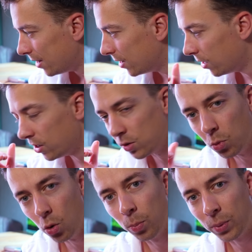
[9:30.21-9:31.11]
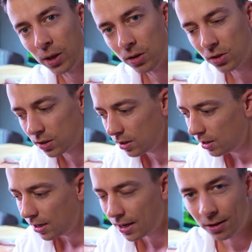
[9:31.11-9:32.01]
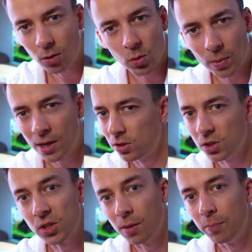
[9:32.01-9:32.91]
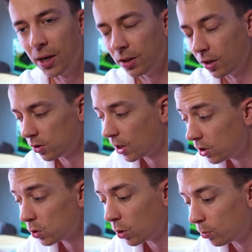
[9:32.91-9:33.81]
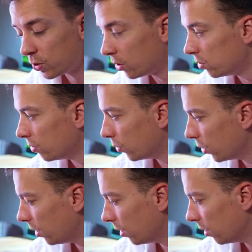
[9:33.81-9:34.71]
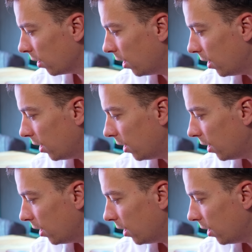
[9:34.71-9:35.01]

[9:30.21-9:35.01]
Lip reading: then this mold appears and those plants just start melting. So that's just what I'm trying to avoid here.